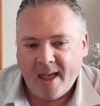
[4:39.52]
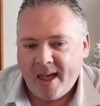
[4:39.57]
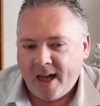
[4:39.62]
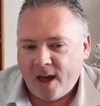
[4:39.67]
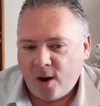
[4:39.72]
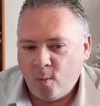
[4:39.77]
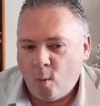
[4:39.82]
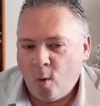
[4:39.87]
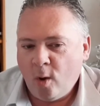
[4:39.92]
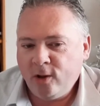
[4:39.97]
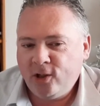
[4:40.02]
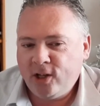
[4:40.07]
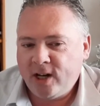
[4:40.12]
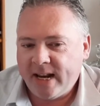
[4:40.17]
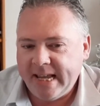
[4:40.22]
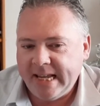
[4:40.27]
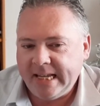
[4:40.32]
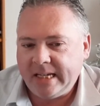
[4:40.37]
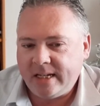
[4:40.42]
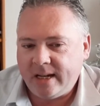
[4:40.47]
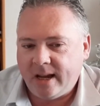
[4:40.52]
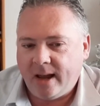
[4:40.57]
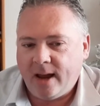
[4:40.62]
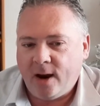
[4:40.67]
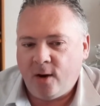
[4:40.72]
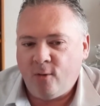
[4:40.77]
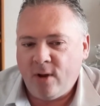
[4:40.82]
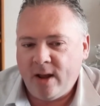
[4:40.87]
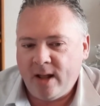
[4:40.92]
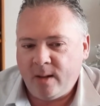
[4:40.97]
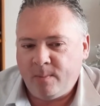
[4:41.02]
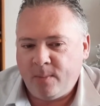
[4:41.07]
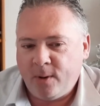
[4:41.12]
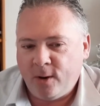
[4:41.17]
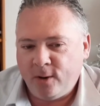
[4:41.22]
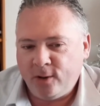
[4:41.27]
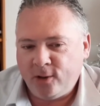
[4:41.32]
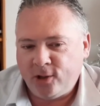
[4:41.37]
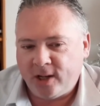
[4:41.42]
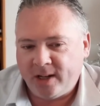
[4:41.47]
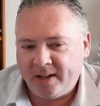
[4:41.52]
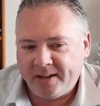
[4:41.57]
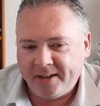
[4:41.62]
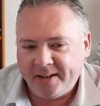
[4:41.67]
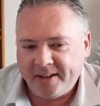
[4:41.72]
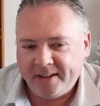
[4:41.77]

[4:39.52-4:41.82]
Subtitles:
And was Lisa a real person?